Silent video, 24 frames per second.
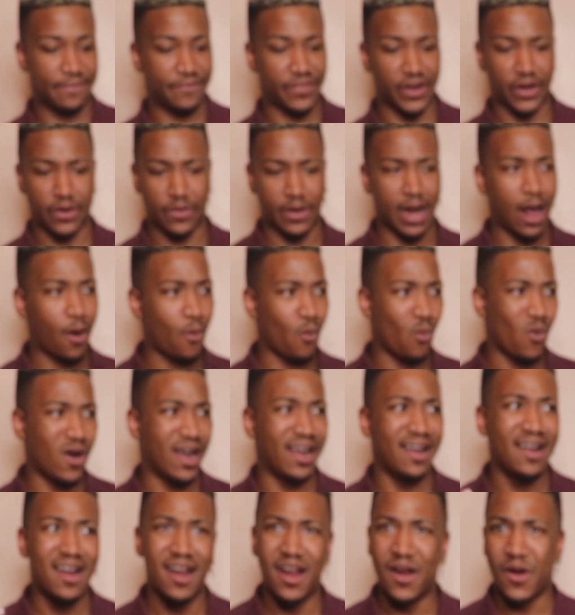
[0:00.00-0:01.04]
and figuring out
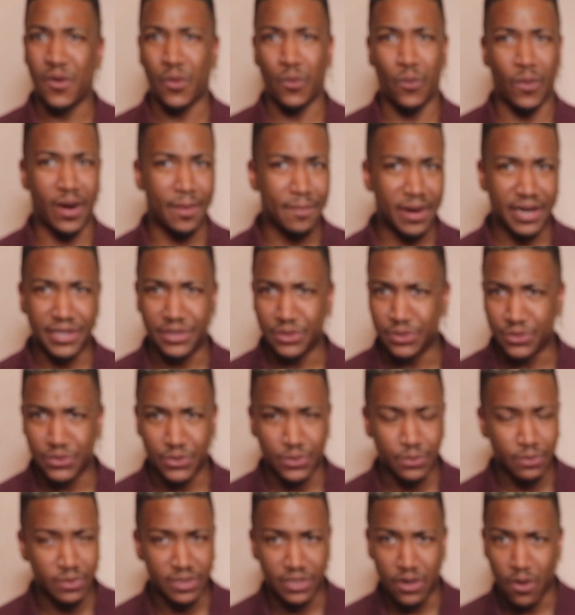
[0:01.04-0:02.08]
where my
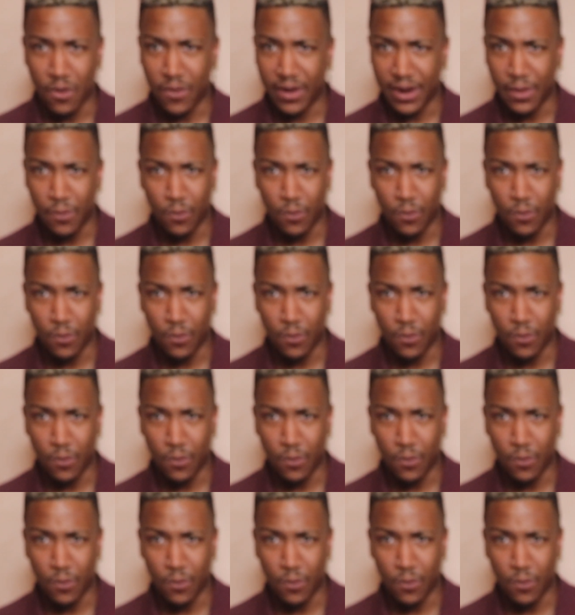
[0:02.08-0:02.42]
YouTube was going